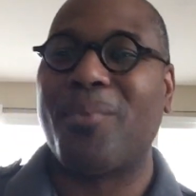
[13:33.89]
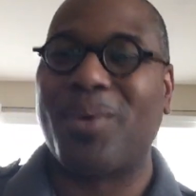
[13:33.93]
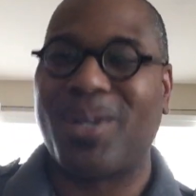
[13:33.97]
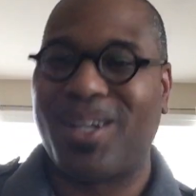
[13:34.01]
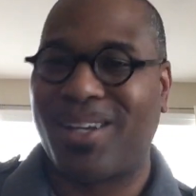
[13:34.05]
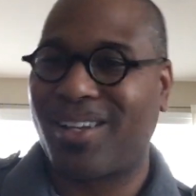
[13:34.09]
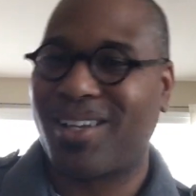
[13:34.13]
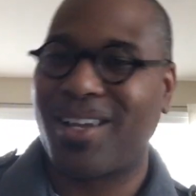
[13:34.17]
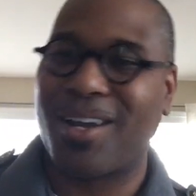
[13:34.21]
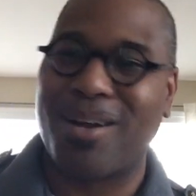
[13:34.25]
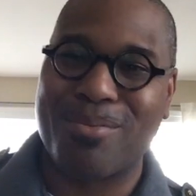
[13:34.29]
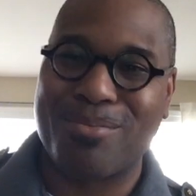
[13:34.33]
when
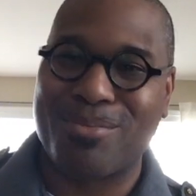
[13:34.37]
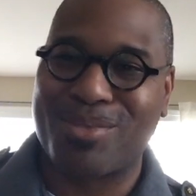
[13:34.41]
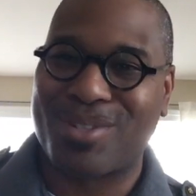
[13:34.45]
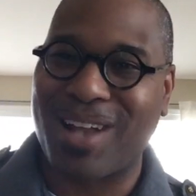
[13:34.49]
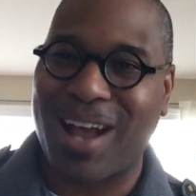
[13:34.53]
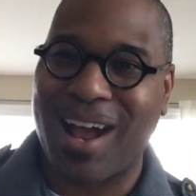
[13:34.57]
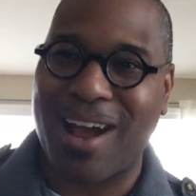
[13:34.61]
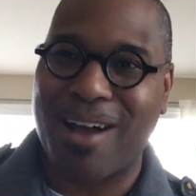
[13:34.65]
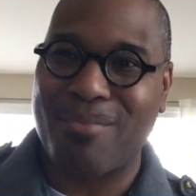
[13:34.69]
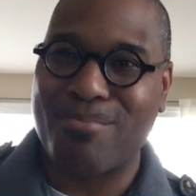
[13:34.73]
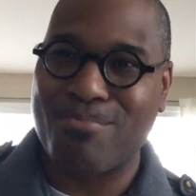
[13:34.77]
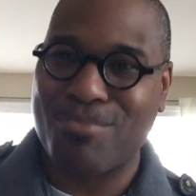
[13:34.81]
it comes
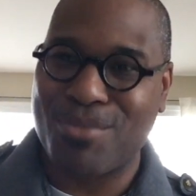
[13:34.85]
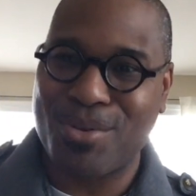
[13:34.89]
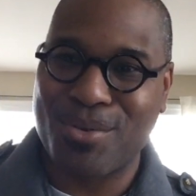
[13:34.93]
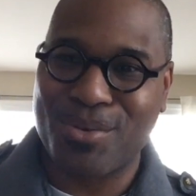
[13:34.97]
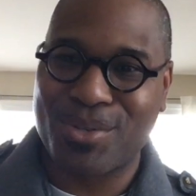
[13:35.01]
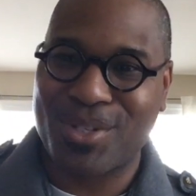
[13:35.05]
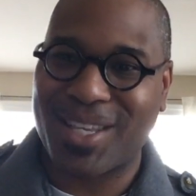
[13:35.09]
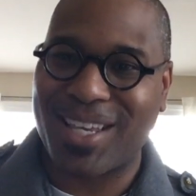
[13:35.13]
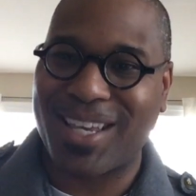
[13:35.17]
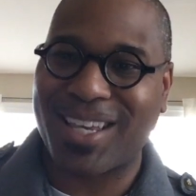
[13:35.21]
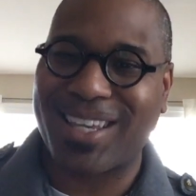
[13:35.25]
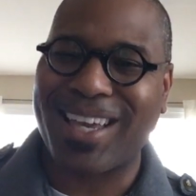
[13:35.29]
to our
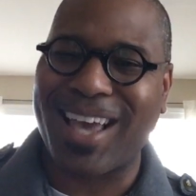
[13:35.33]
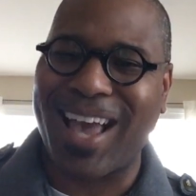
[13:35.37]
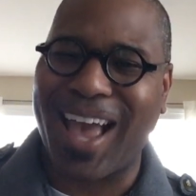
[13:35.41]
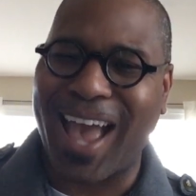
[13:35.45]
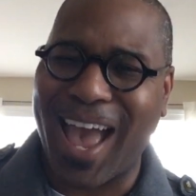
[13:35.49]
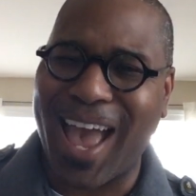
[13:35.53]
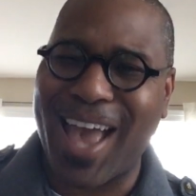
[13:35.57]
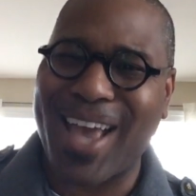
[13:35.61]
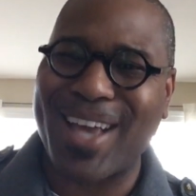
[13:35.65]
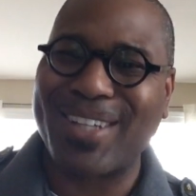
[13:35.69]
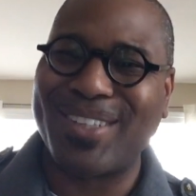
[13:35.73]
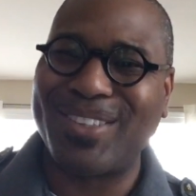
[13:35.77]
music
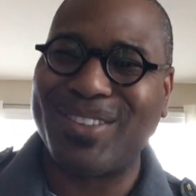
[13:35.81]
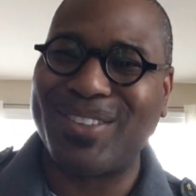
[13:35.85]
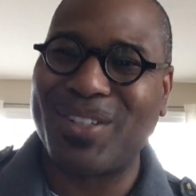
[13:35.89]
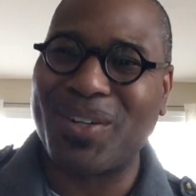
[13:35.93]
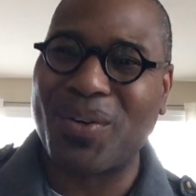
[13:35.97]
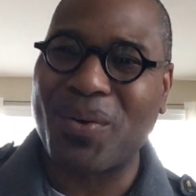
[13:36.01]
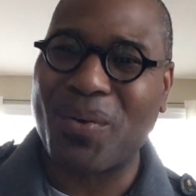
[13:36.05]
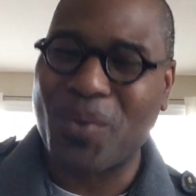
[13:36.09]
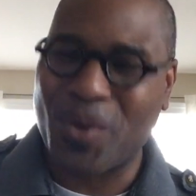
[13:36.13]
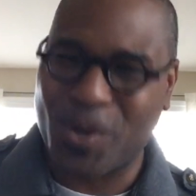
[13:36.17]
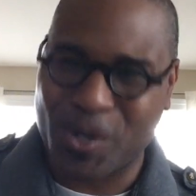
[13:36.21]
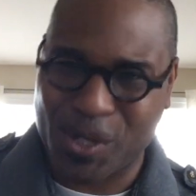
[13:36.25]

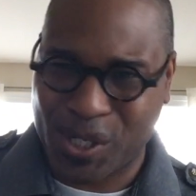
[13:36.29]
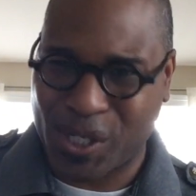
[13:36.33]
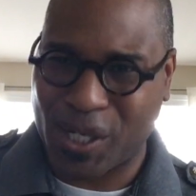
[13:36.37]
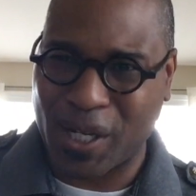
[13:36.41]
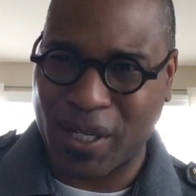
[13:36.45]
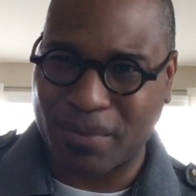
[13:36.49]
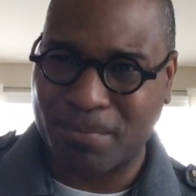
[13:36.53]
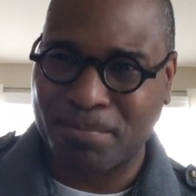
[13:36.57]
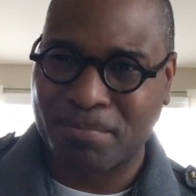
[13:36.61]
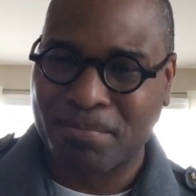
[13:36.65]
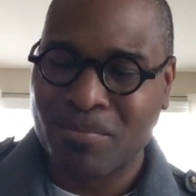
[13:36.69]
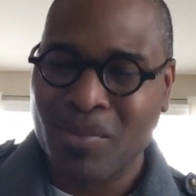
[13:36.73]
and
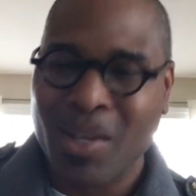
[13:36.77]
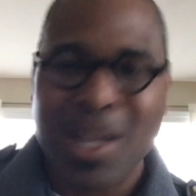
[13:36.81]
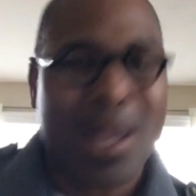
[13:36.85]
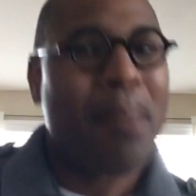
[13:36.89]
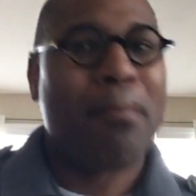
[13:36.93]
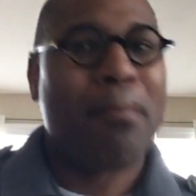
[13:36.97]
worship.